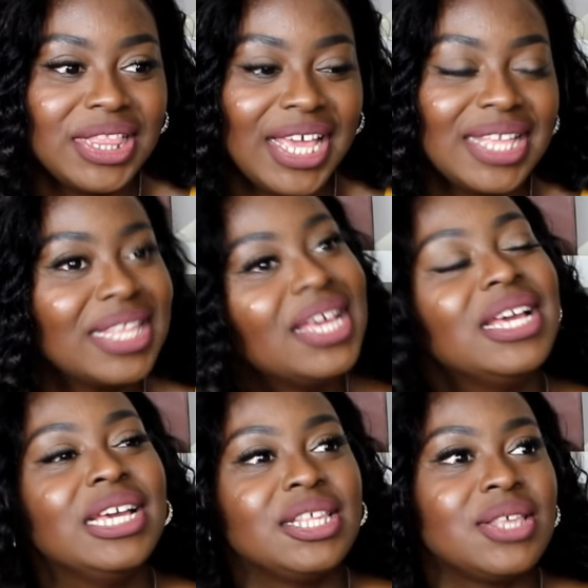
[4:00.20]
then?
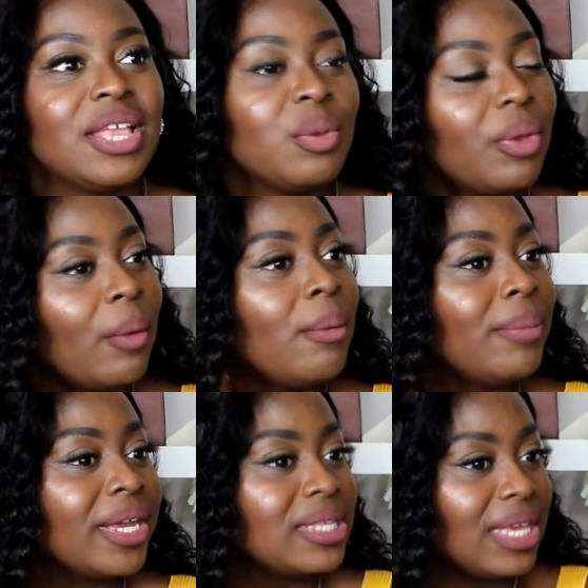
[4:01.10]
So anyway, I went
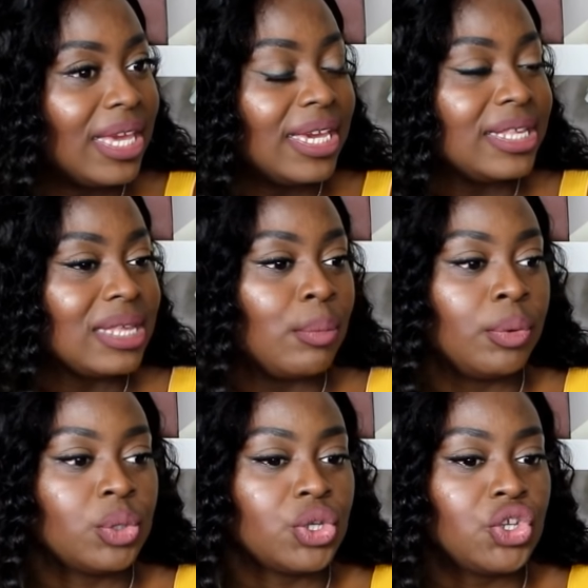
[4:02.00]
back to his and we
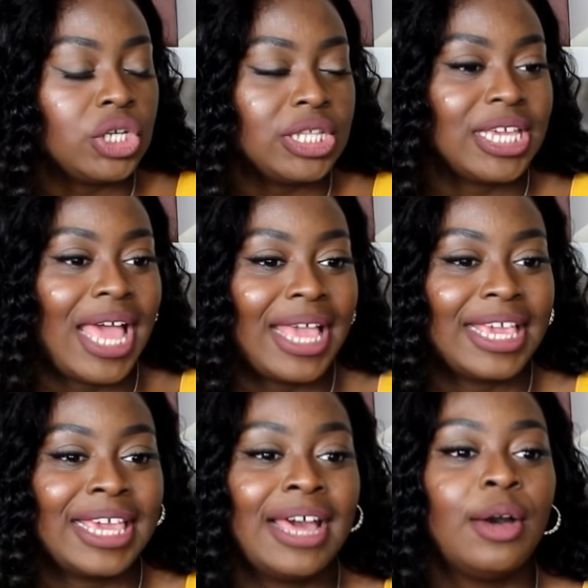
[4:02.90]
were just chilling,
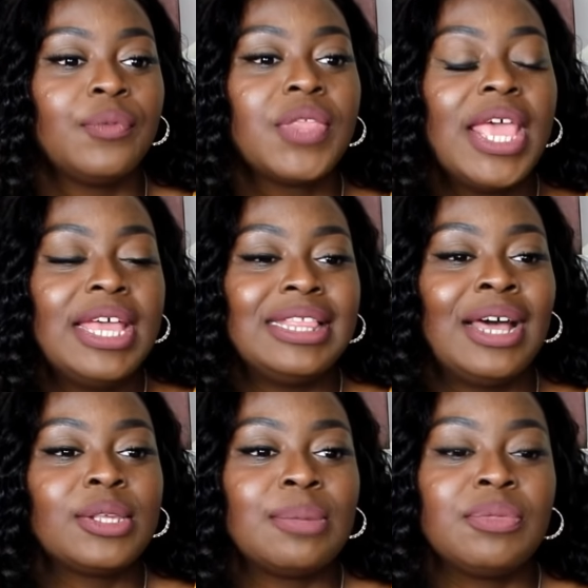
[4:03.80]
hanging out.
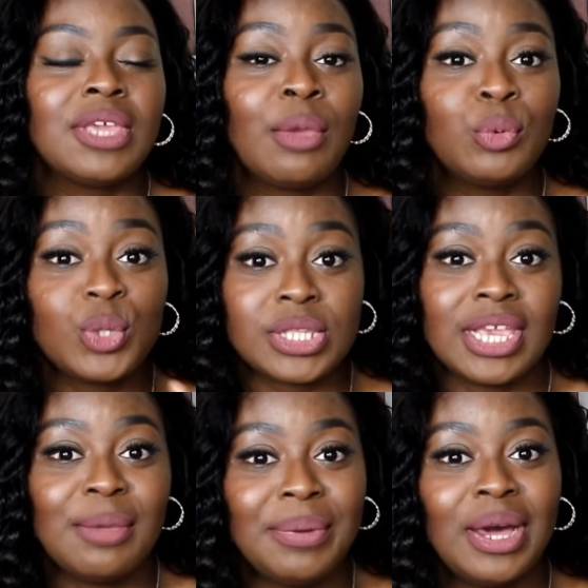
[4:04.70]
Now something I will
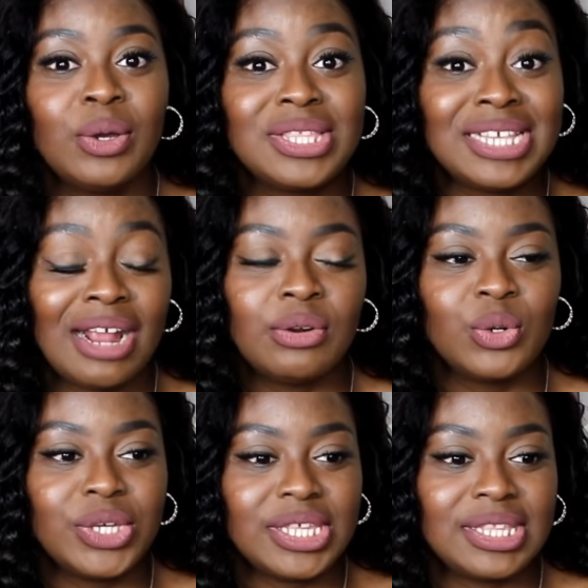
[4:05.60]
say about
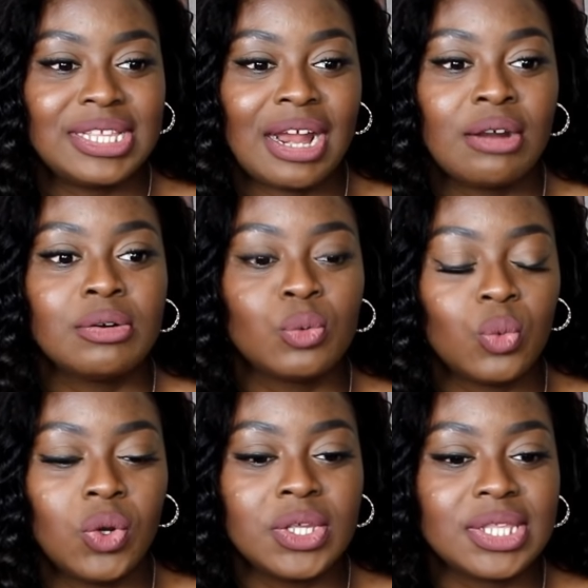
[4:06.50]
Daryl is Daryl
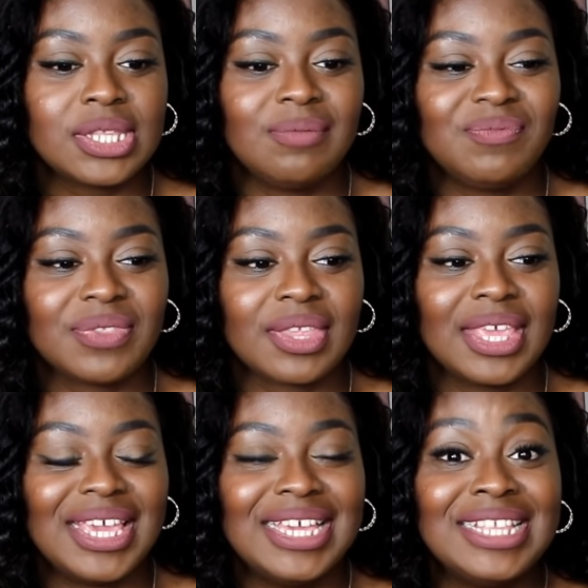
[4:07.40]
was
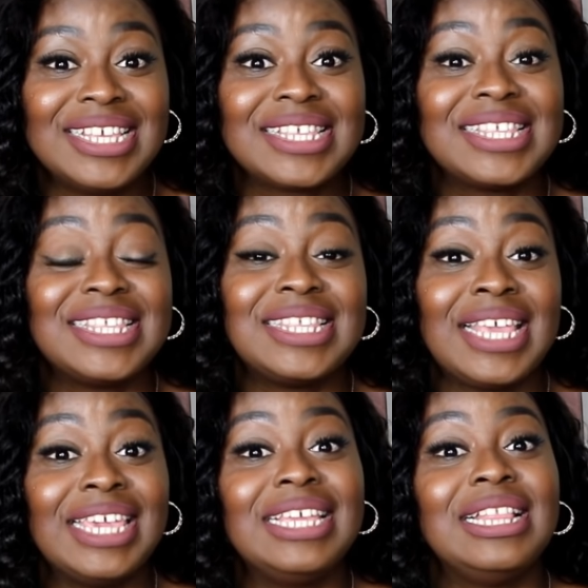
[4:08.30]

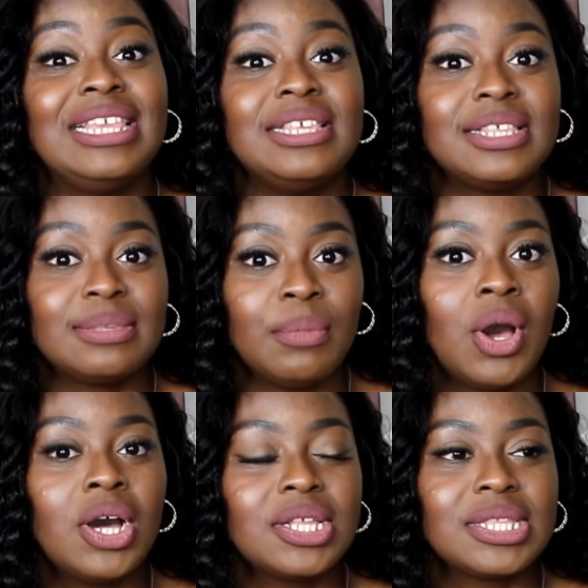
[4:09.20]
insanely
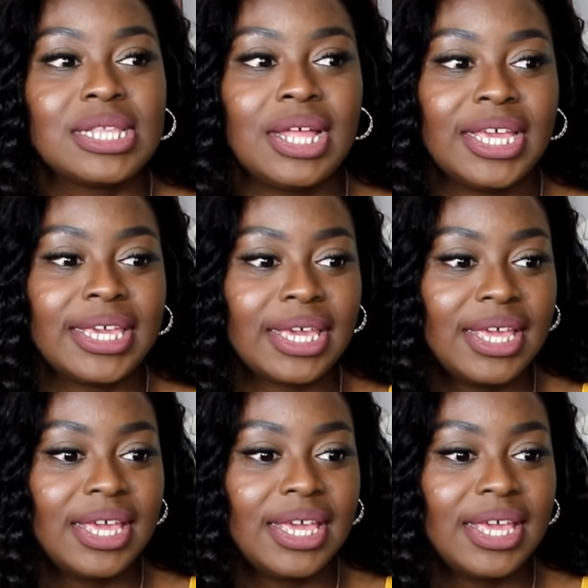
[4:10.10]
smart. Like,